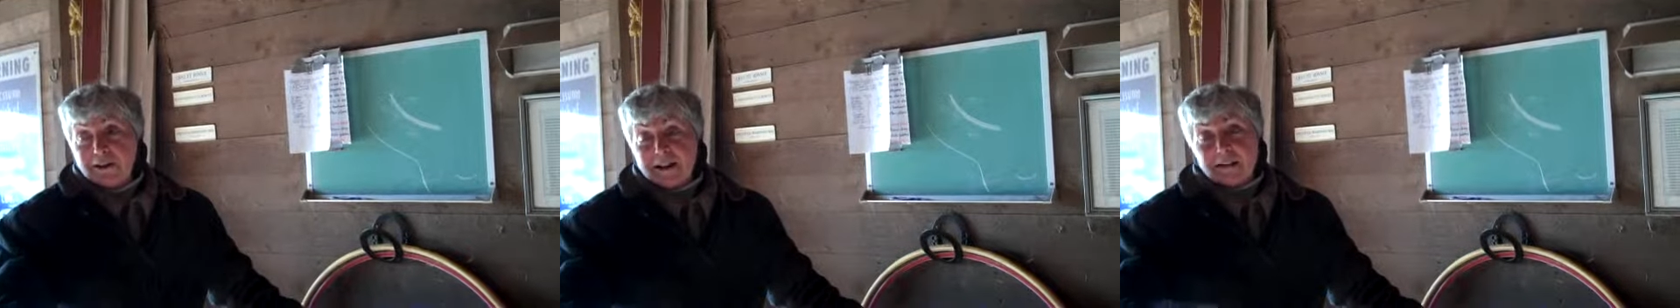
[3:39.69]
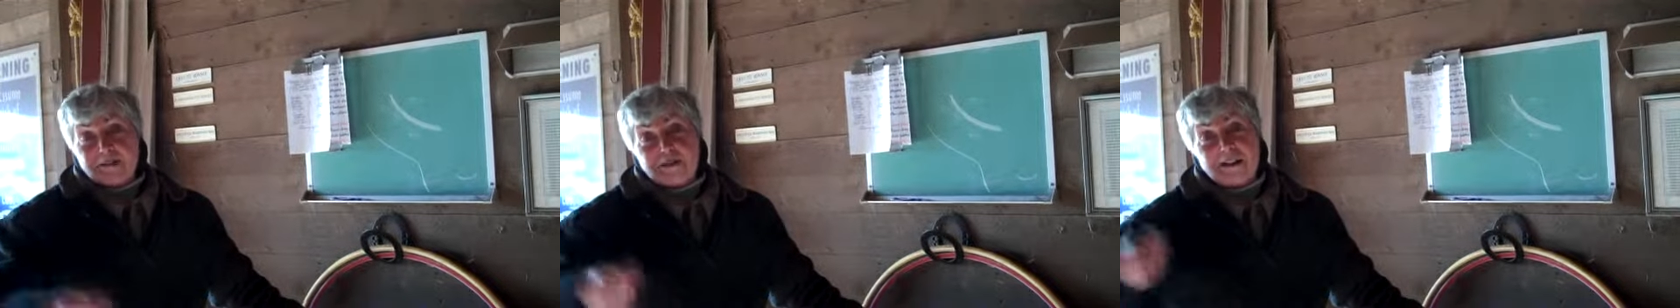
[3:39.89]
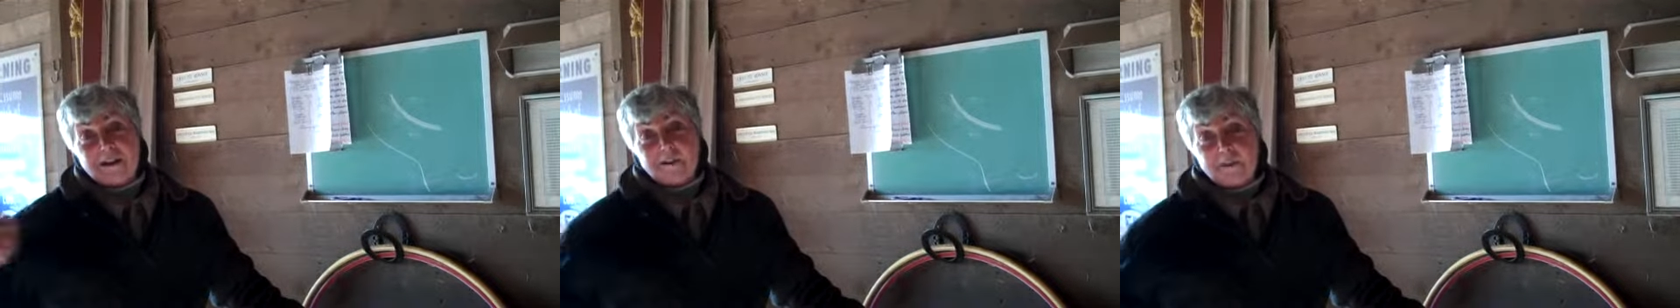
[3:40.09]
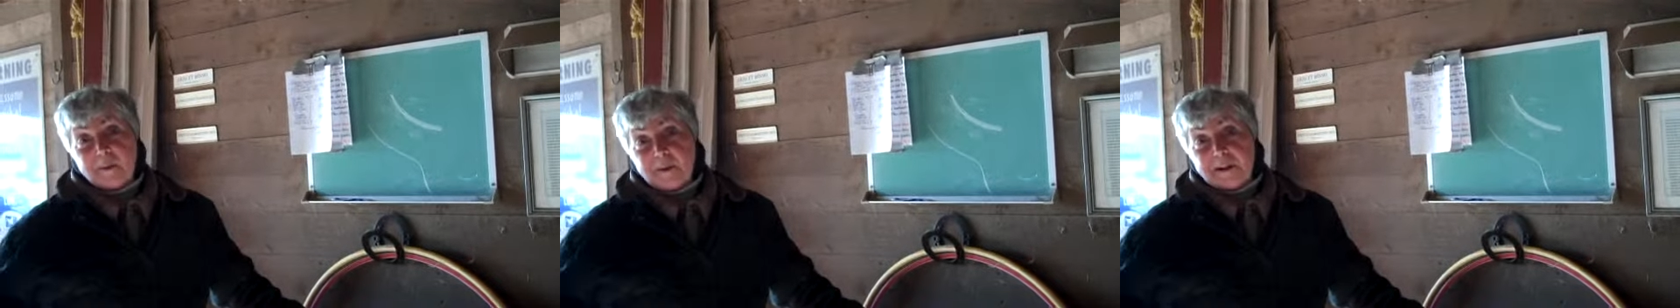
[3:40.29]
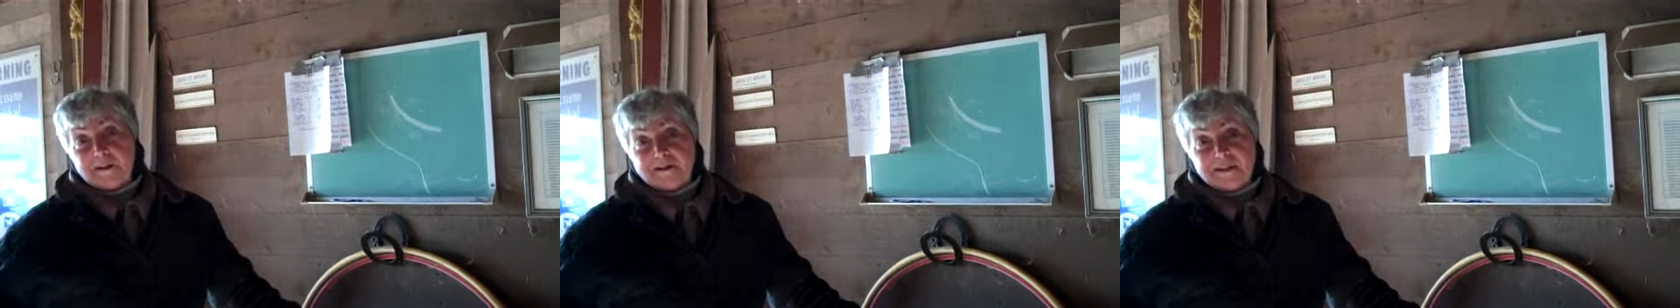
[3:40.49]
I was down at my
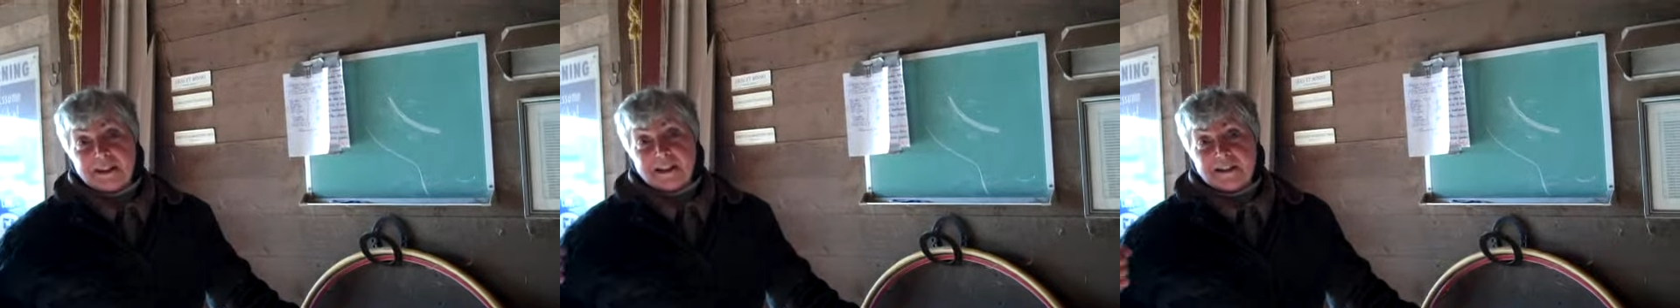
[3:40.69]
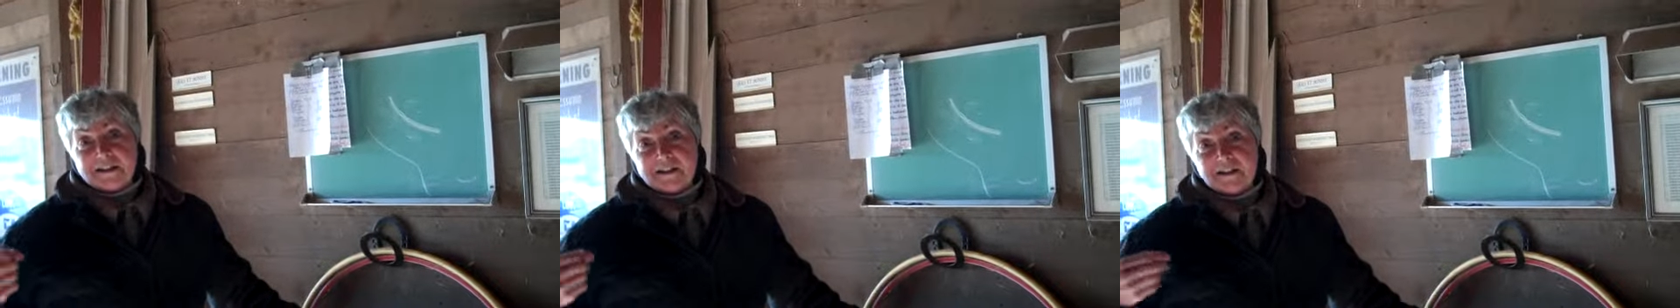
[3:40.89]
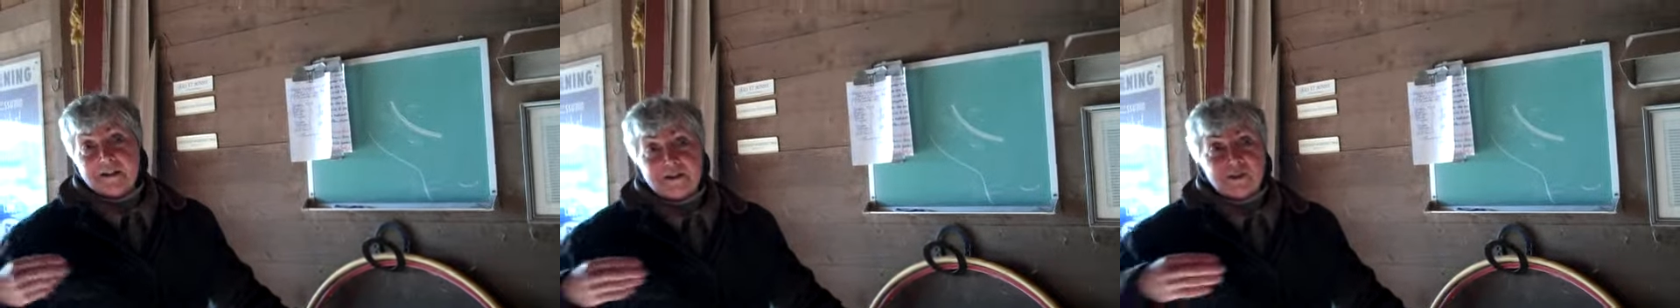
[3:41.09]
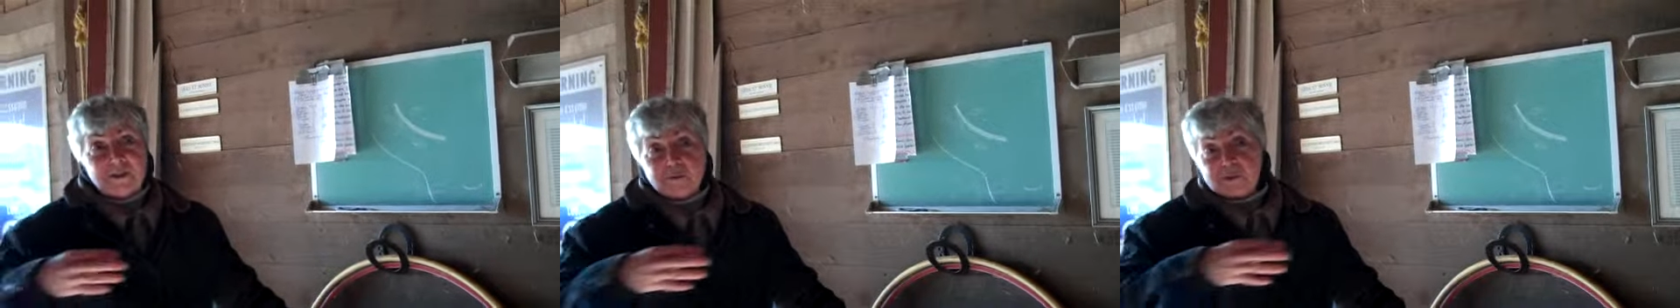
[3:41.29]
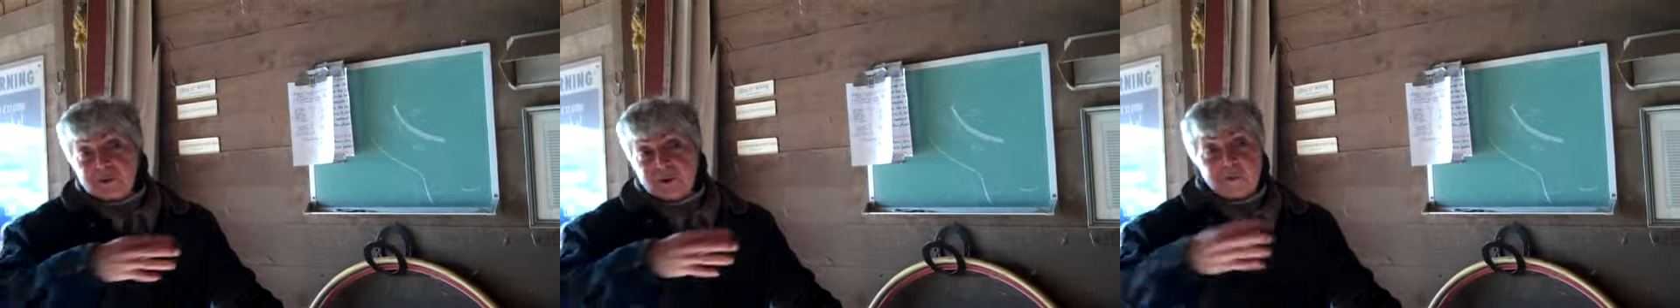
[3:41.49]
parents' house, and there
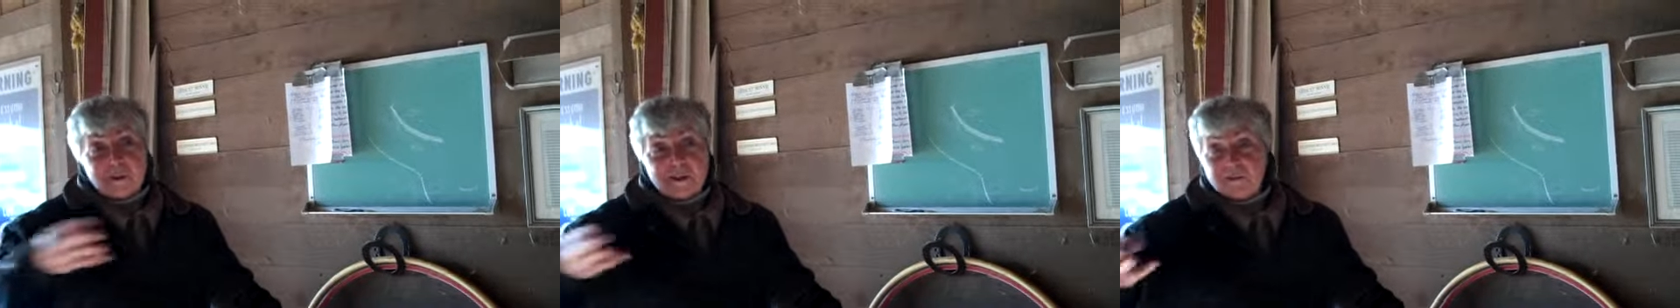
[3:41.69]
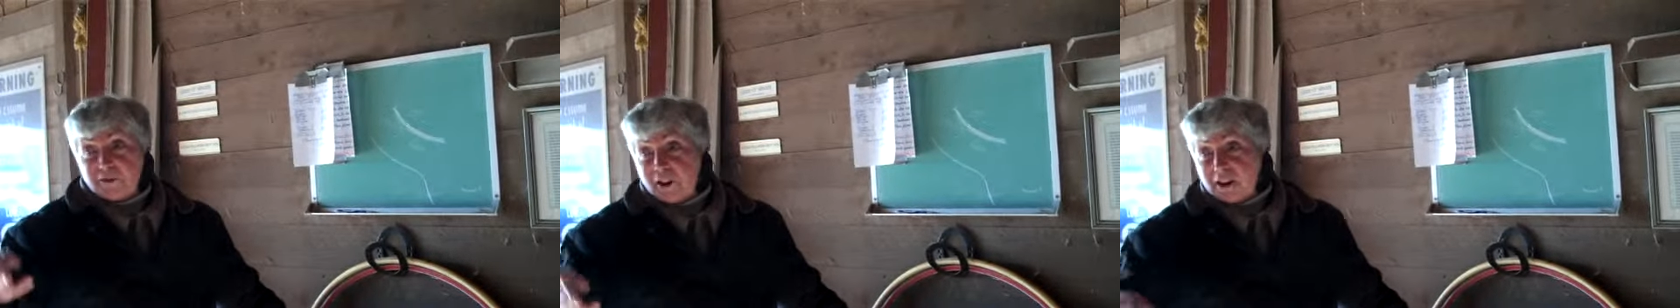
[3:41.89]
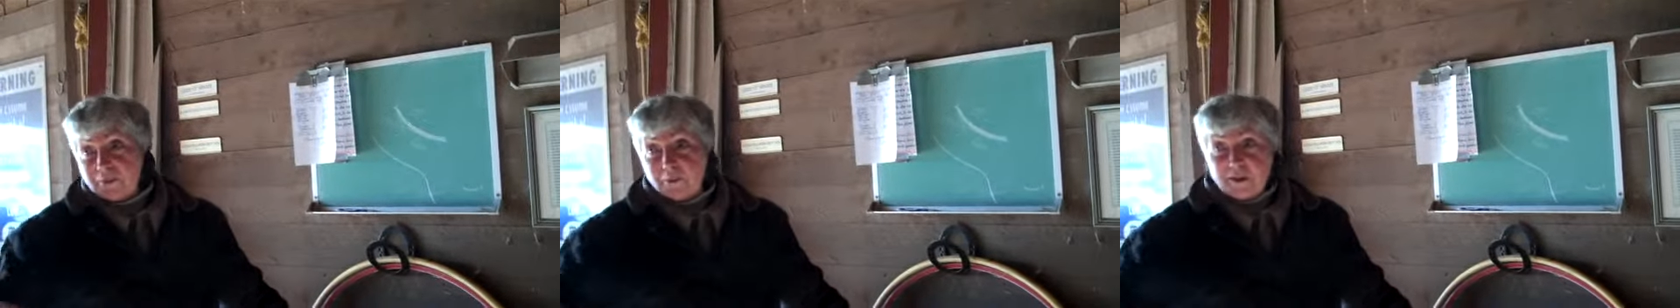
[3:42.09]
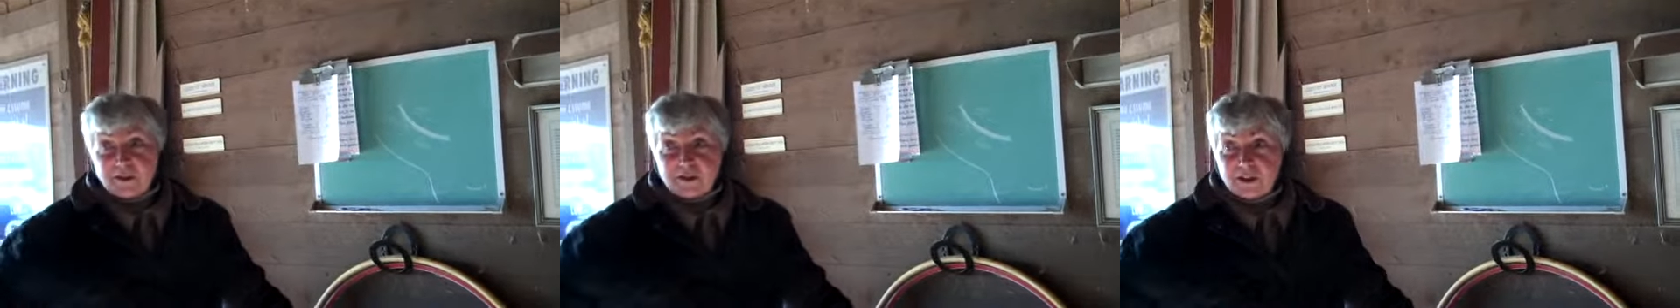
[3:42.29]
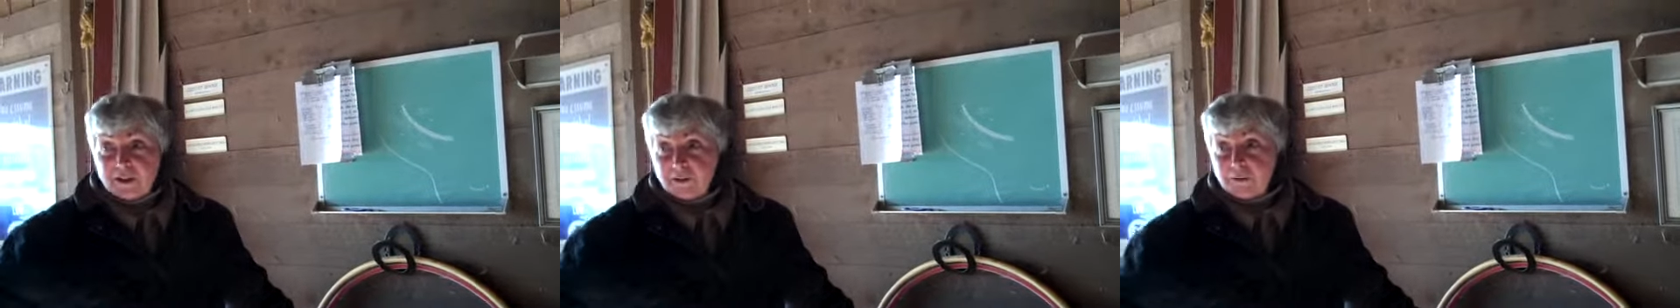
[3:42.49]
was nobody to ride with,
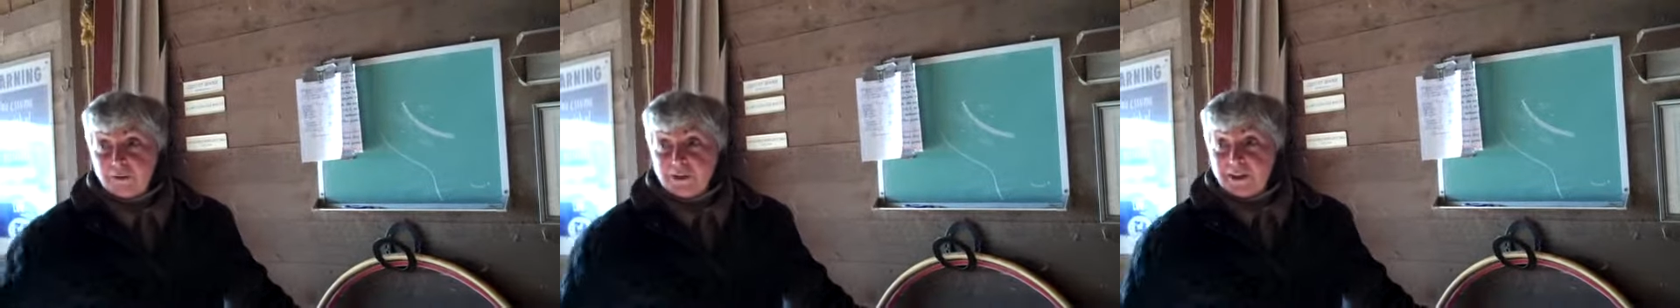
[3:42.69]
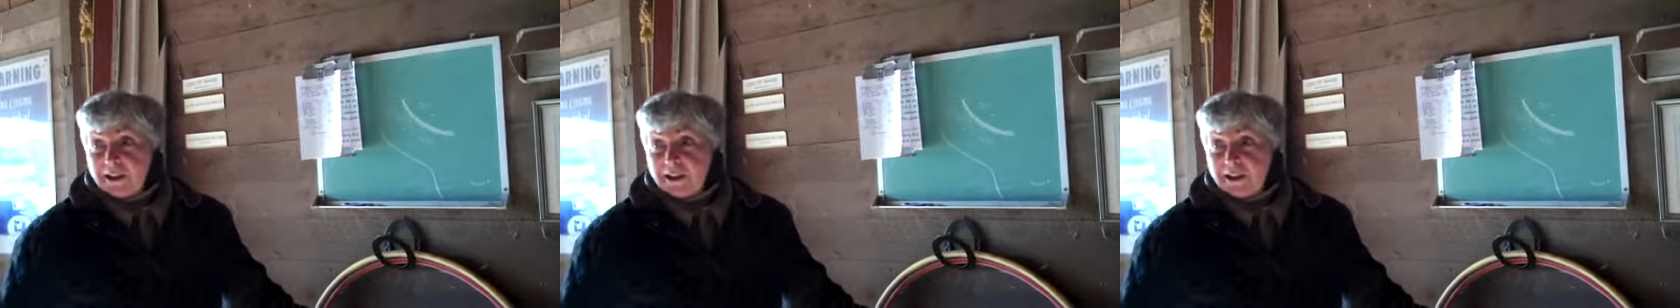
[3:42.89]
so